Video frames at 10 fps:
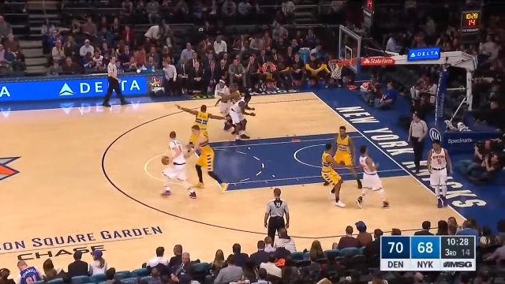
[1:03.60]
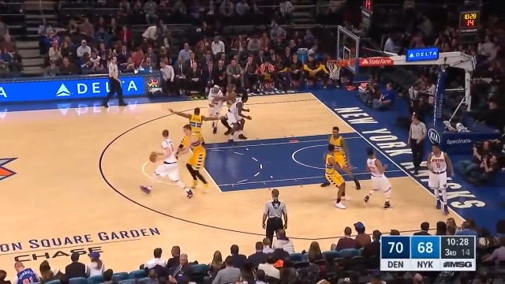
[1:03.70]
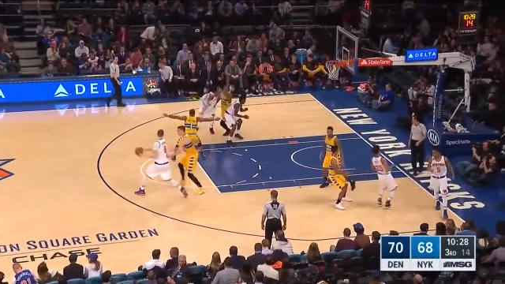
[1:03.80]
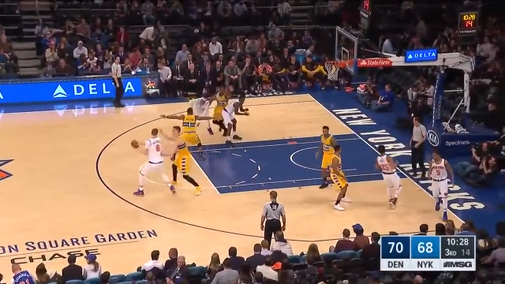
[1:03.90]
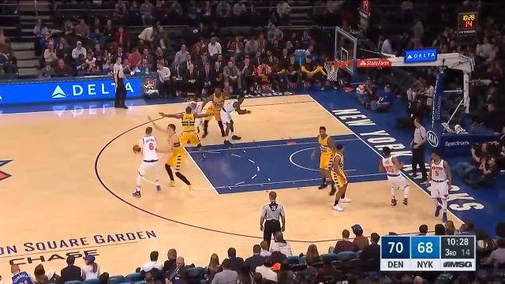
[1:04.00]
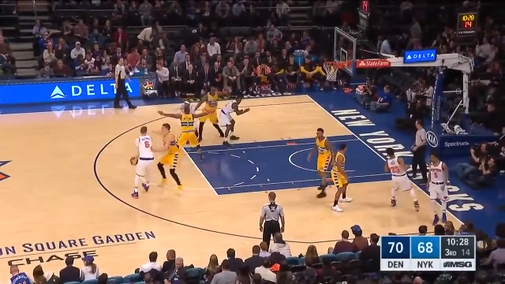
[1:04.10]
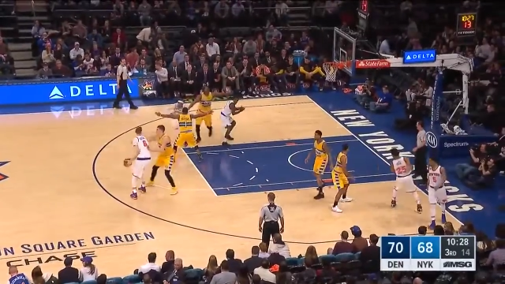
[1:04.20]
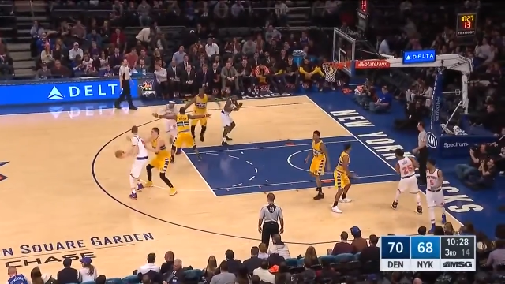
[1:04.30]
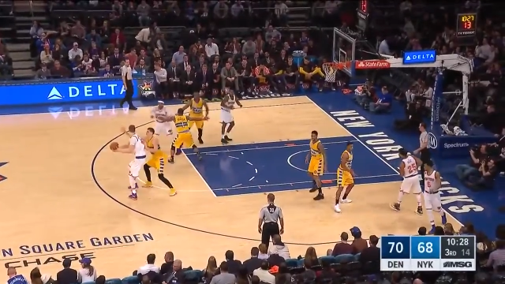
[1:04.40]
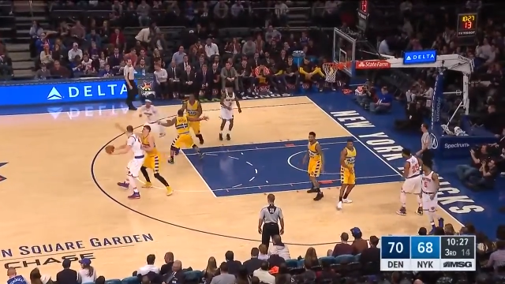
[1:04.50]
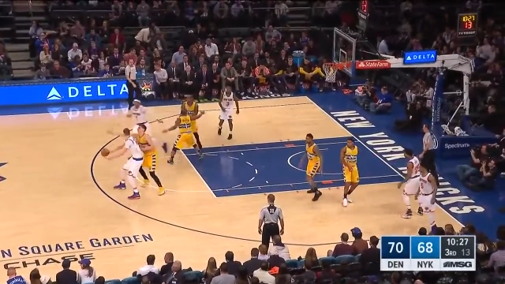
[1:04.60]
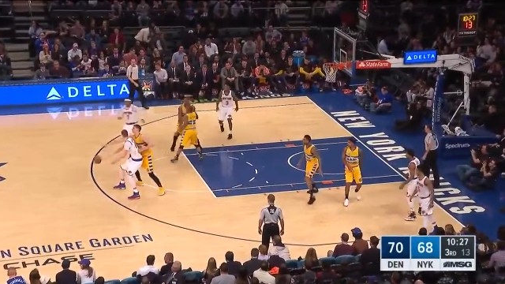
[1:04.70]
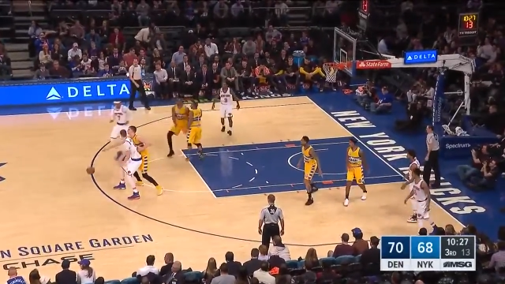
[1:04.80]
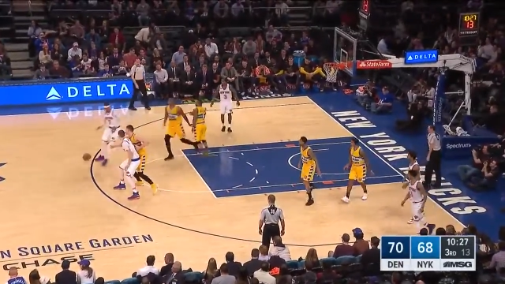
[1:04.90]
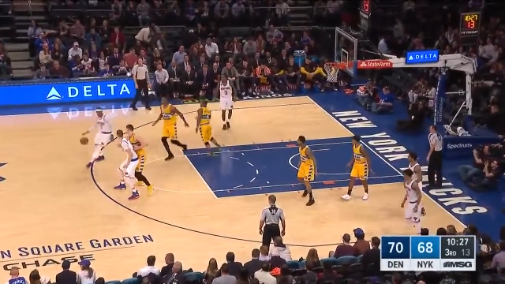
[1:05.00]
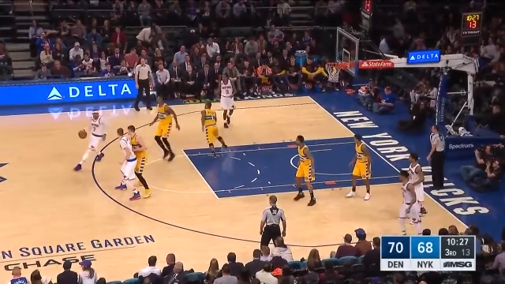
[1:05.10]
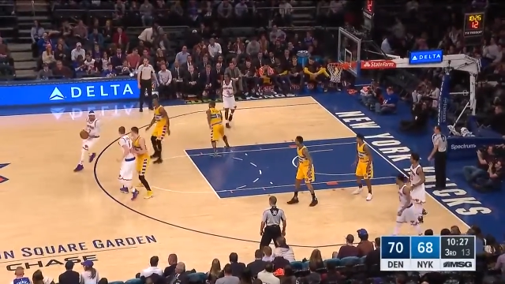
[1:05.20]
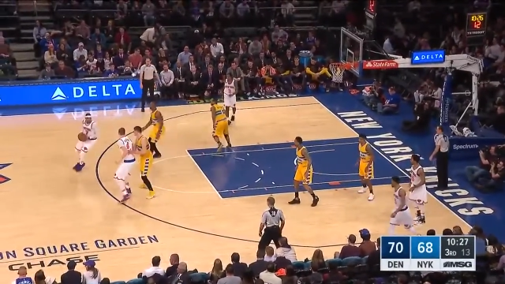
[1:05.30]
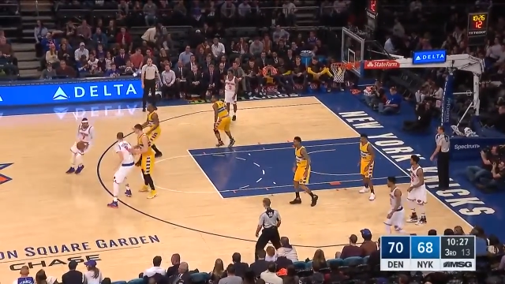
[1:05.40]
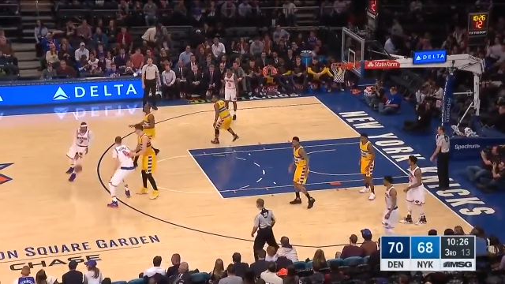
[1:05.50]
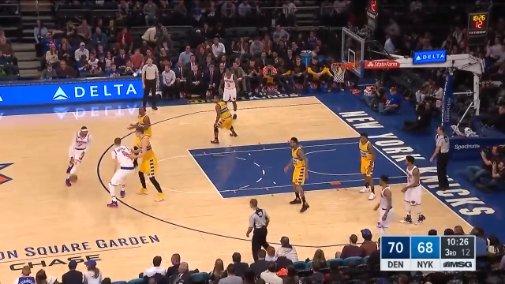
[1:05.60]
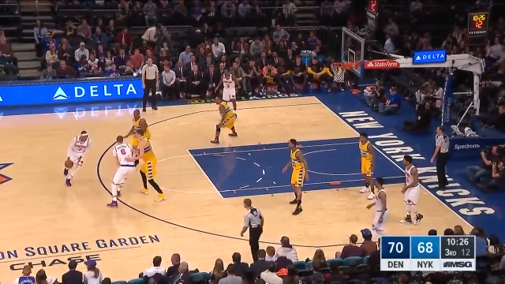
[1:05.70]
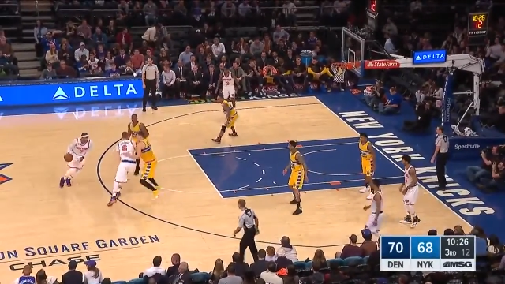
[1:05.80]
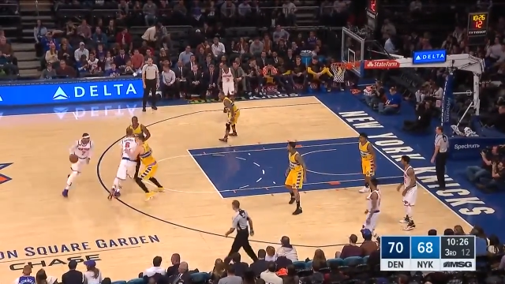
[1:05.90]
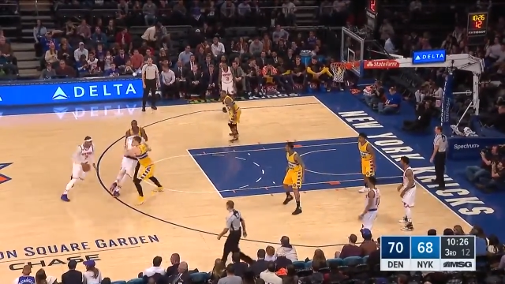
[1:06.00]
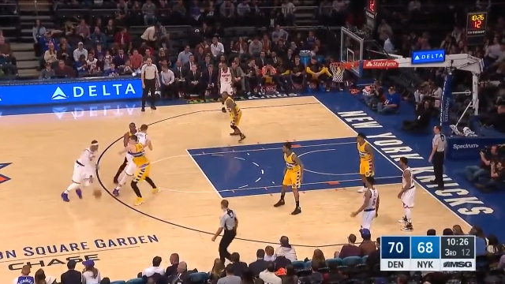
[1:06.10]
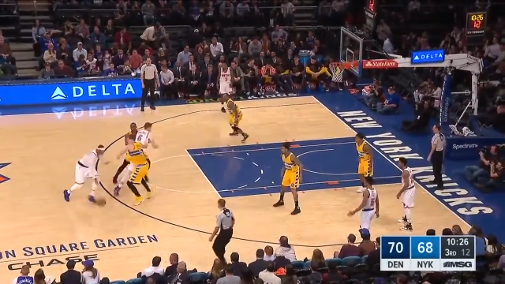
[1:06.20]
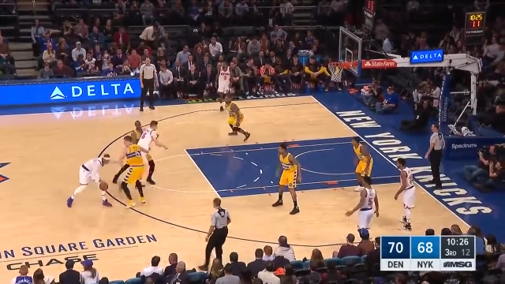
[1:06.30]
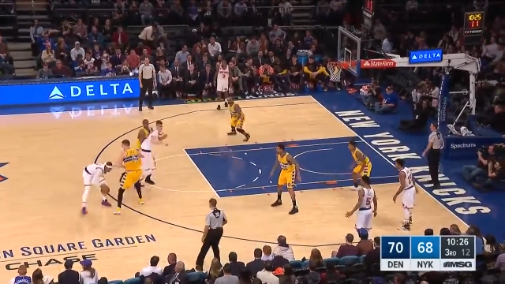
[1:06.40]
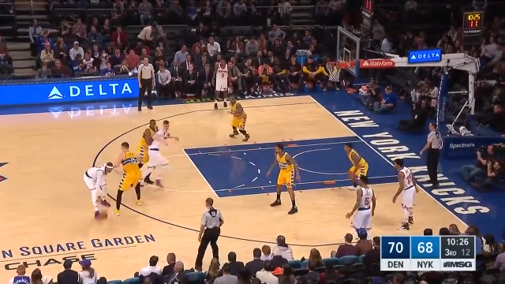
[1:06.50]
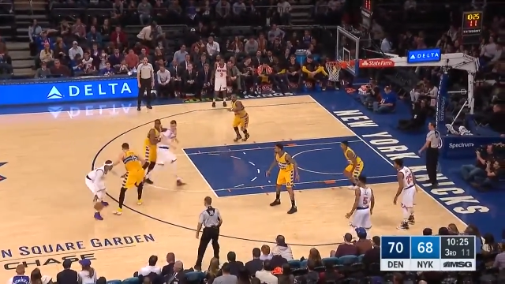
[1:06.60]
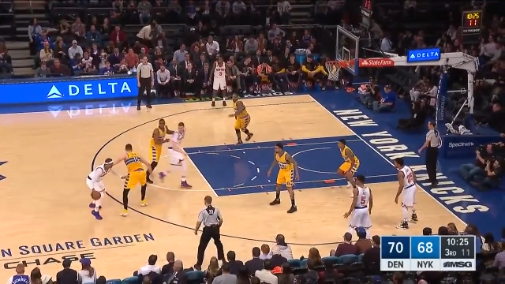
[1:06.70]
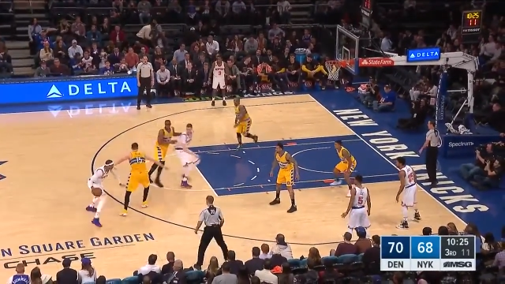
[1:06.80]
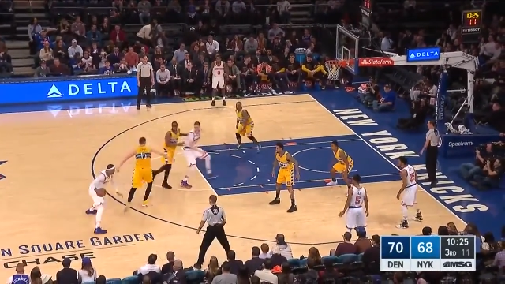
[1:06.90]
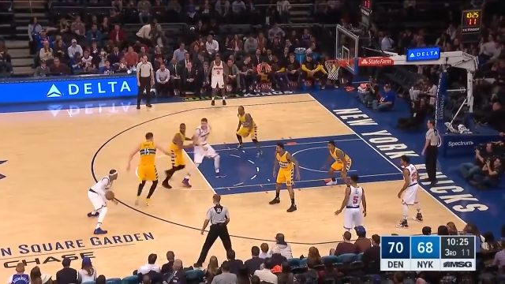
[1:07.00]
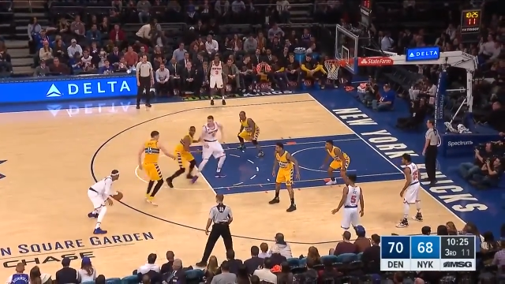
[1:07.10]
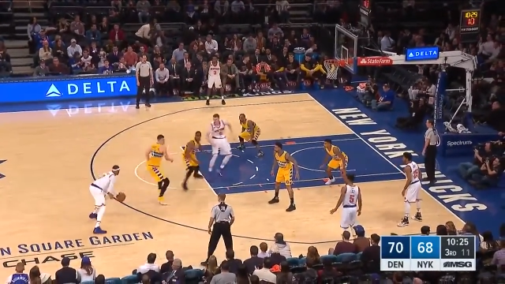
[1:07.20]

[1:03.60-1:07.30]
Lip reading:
[unreadable: no face in view]